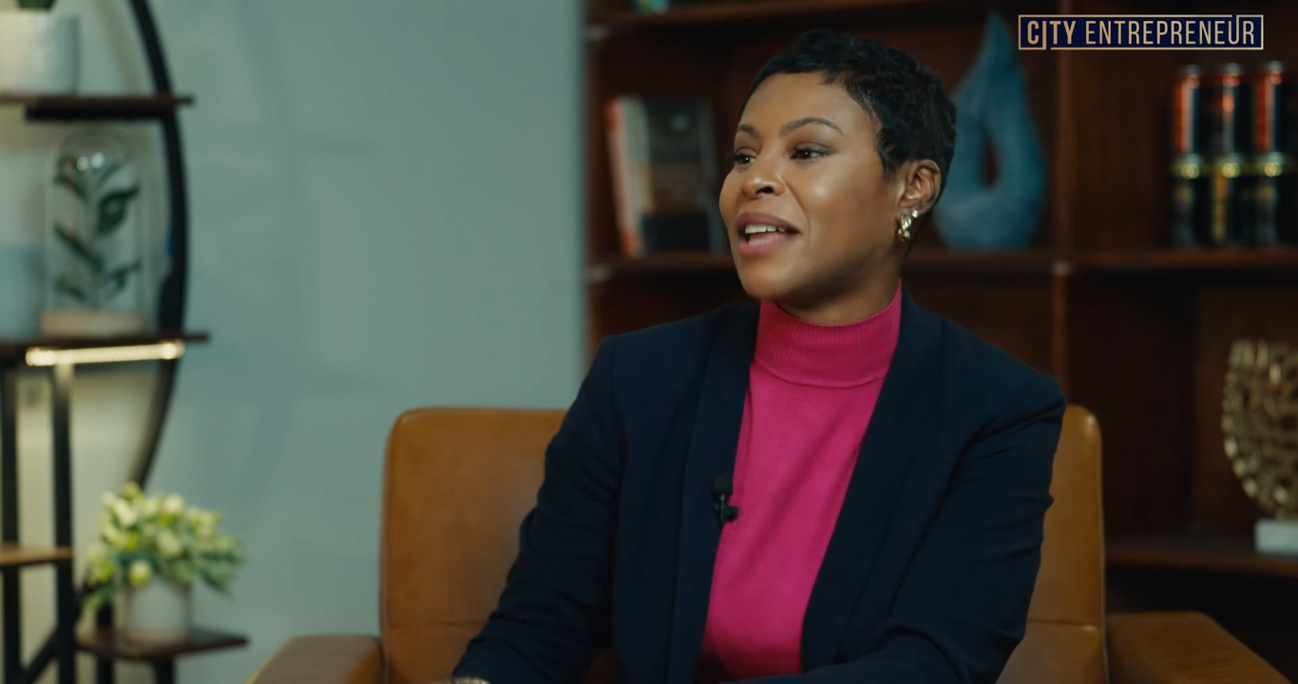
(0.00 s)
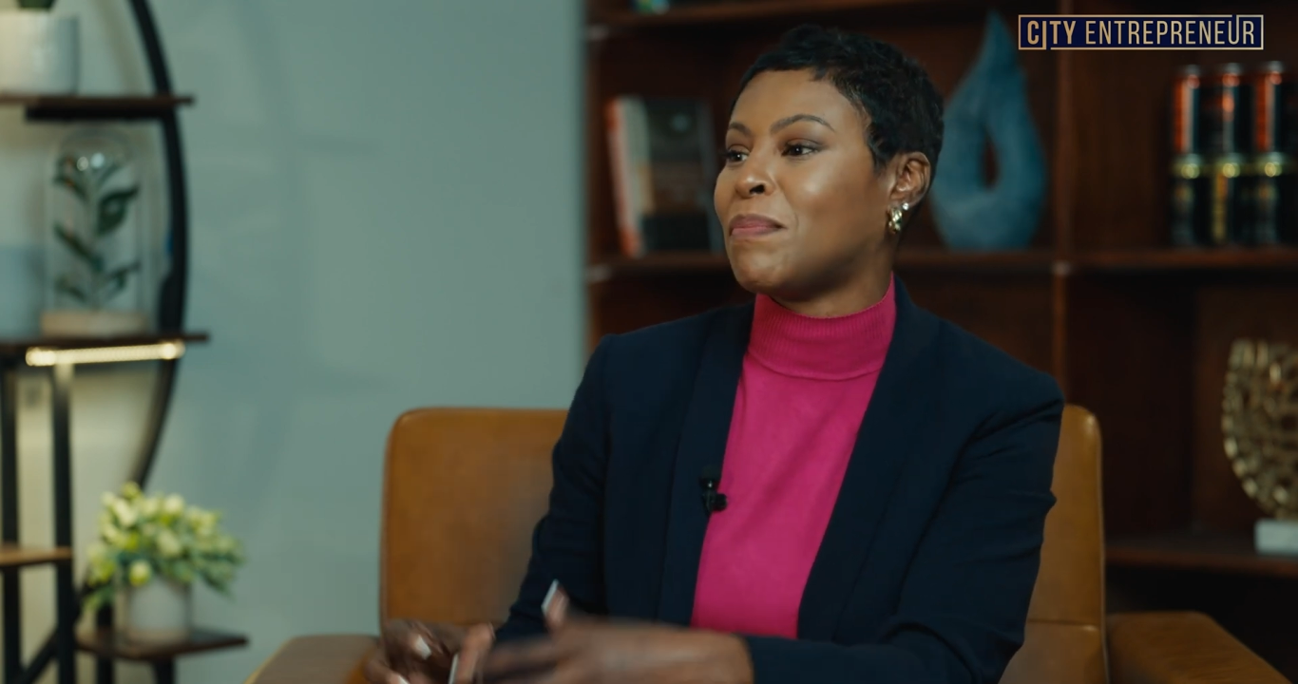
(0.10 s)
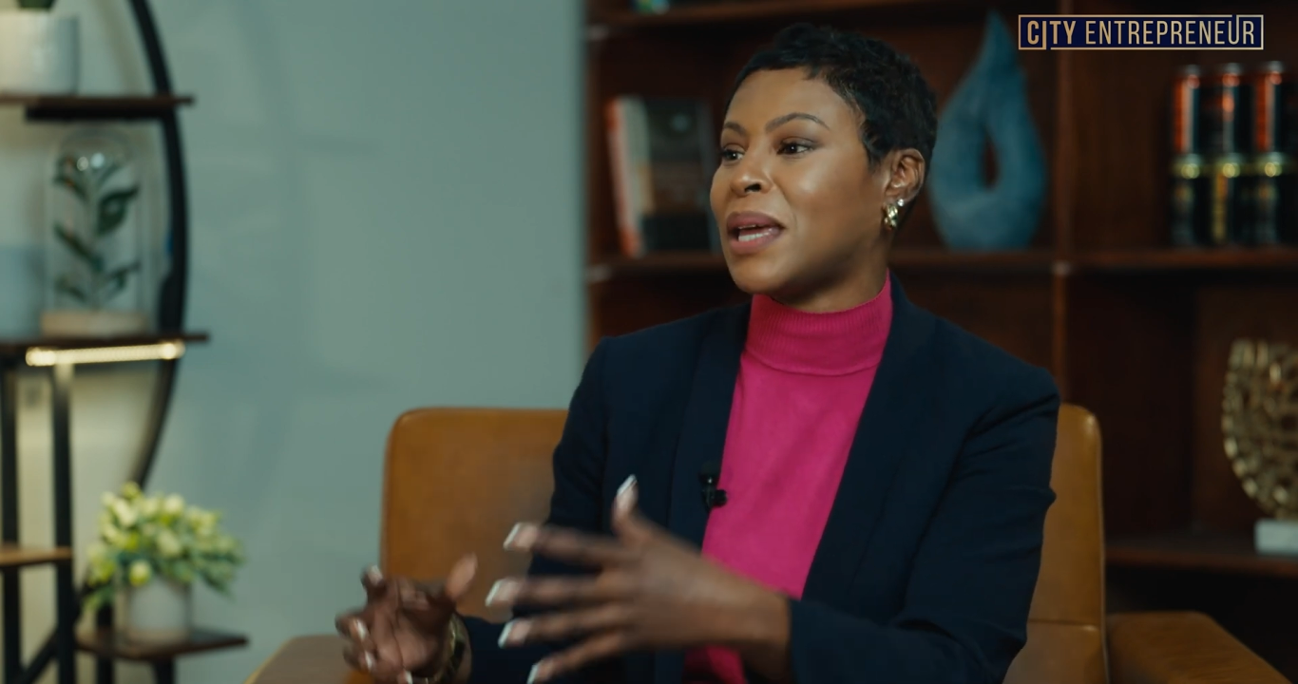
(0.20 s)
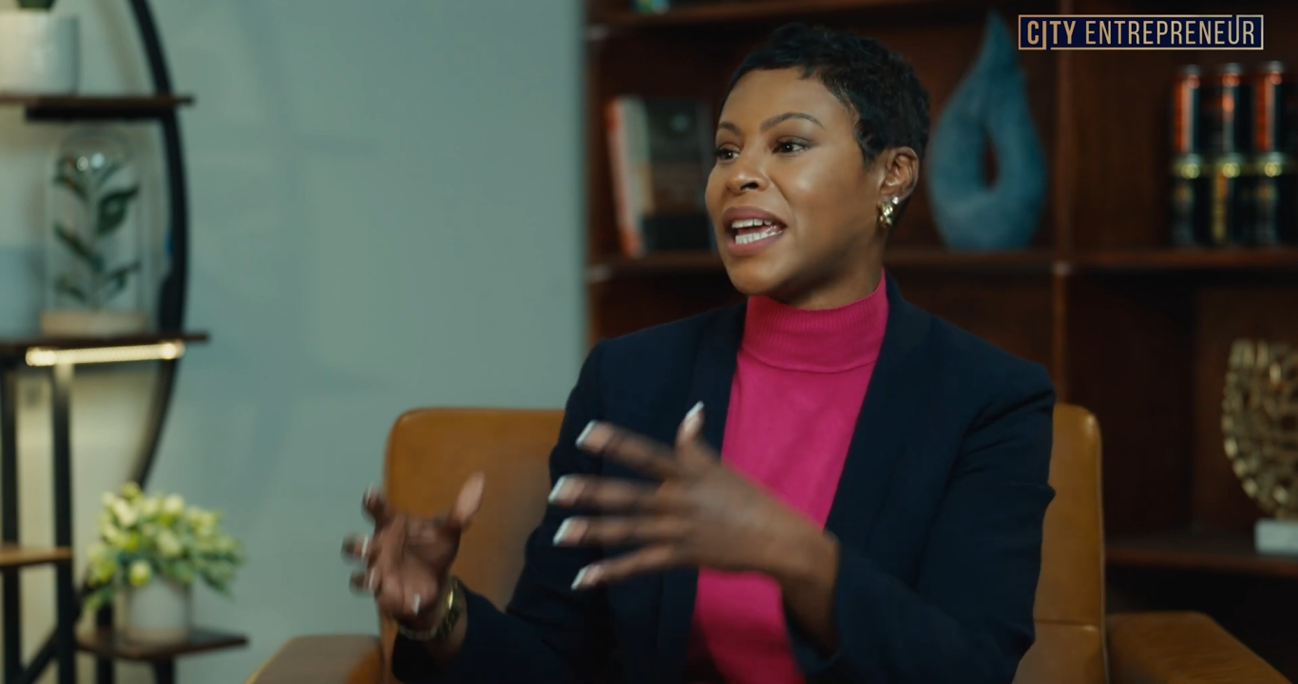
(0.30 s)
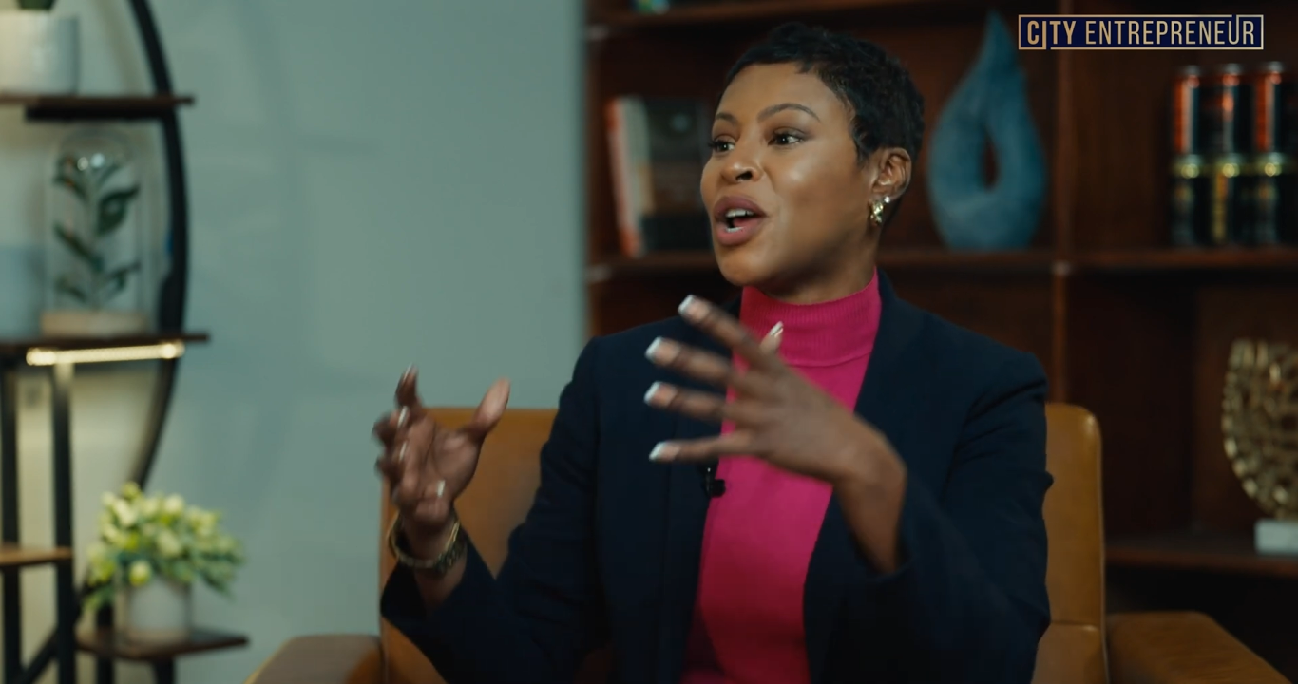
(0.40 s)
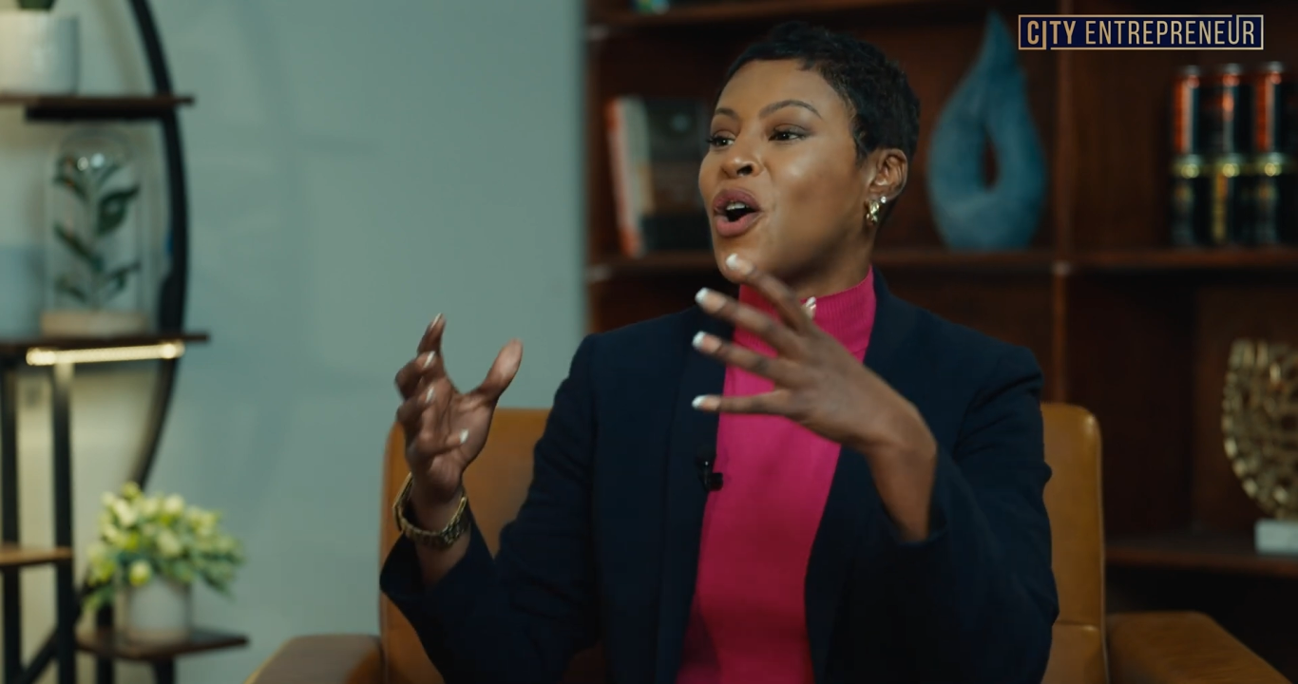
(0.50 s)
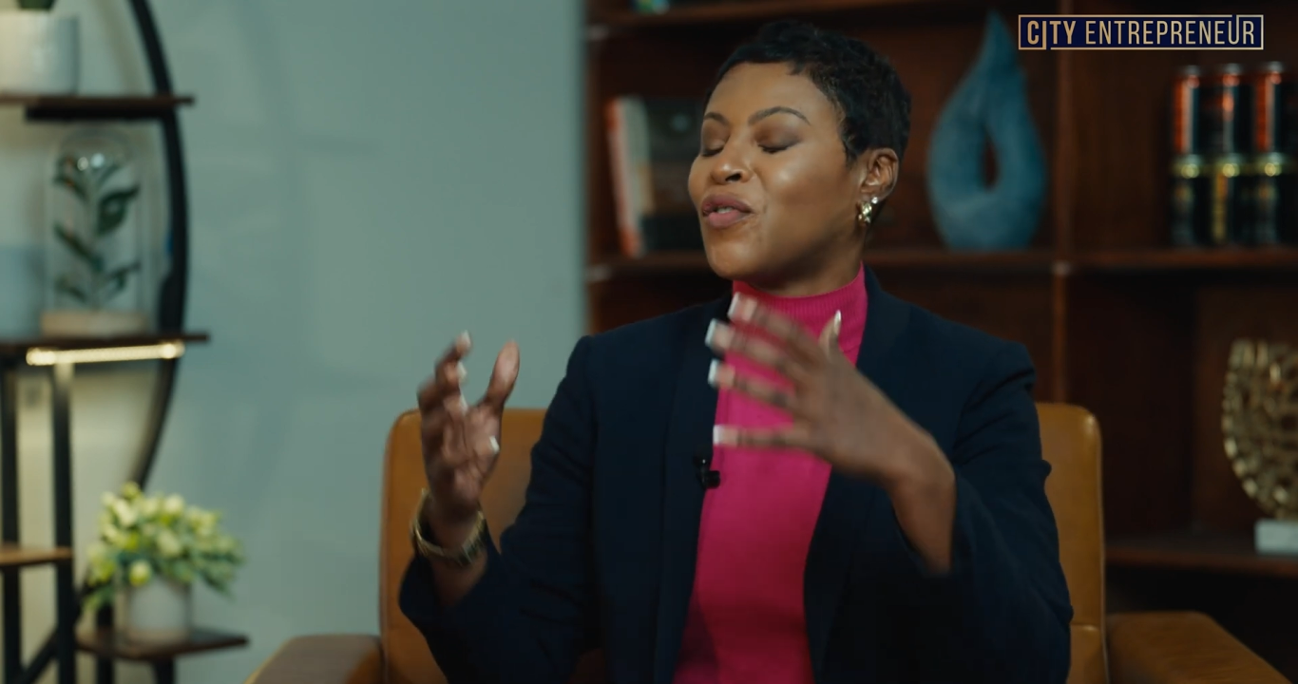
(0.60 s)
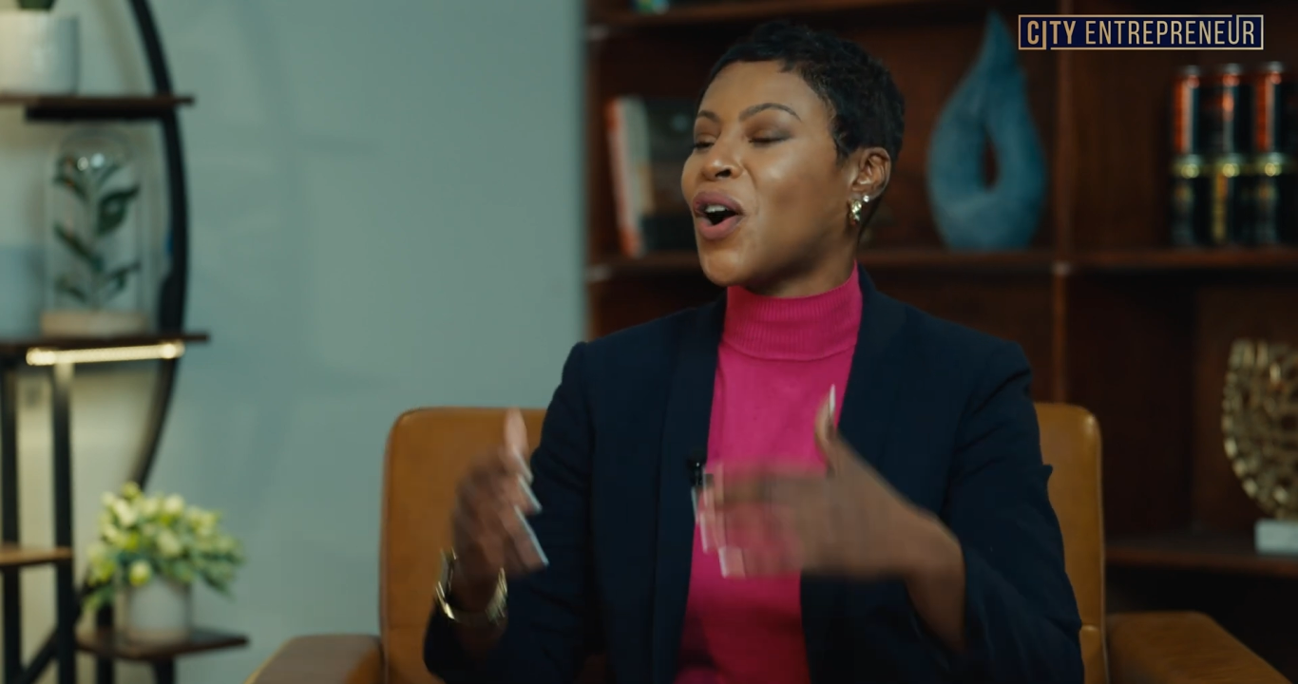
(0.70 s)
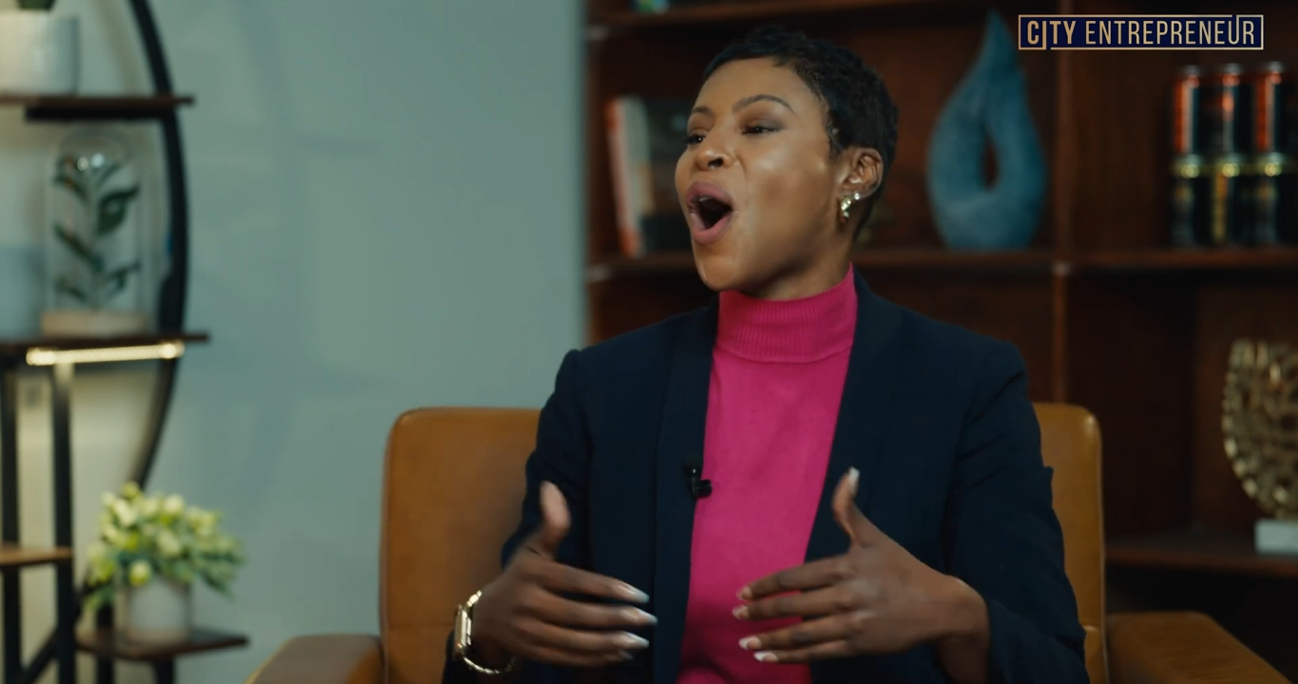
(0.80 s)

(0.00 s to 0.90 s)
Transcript: mean for